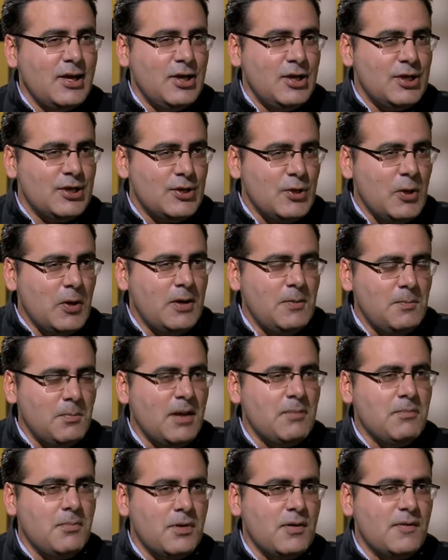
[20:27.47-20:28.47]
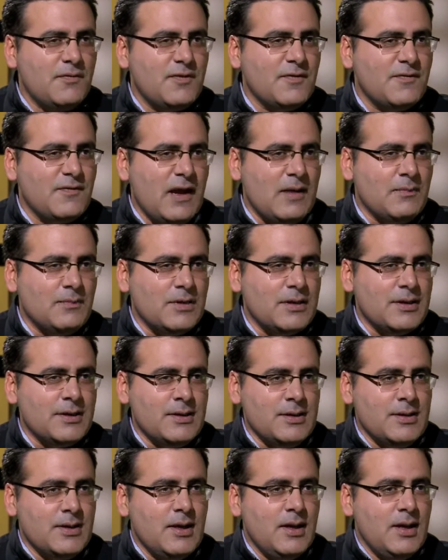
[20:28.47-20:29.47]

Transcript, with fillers: You're a member of the family.